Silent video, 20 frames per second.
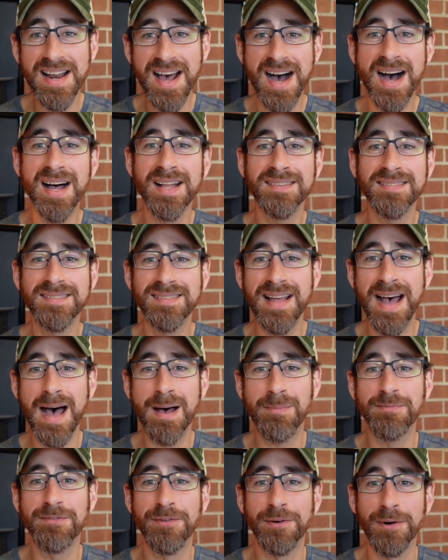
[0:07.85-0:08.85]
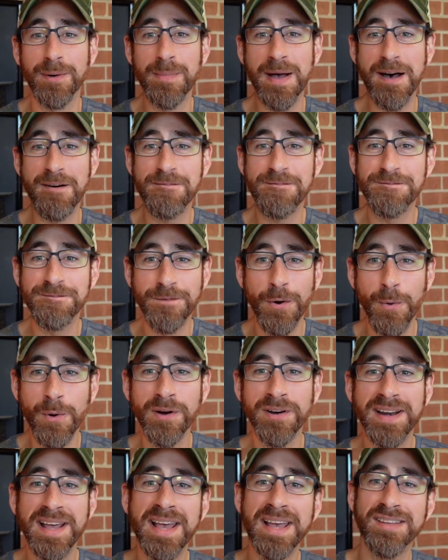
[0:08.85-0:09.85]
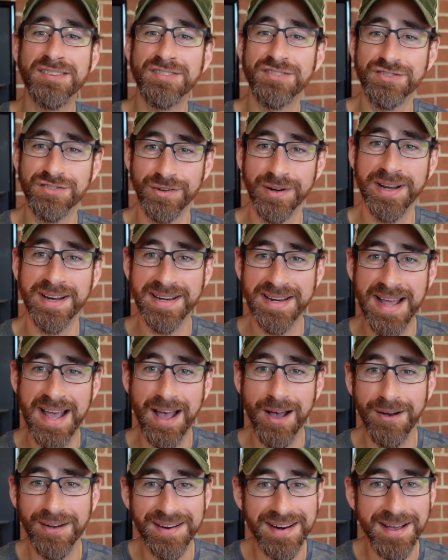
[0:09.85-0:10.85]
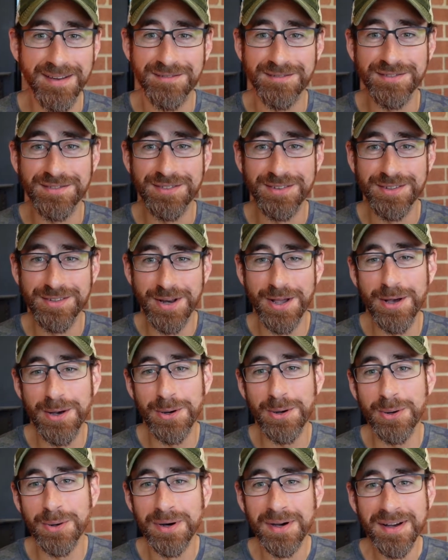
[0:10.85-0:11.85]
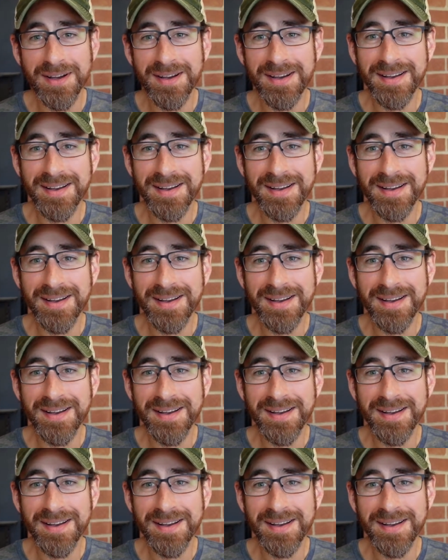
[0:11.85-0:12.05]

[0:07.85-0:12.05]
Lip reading: non-stop for about 4 days straight now, and I have no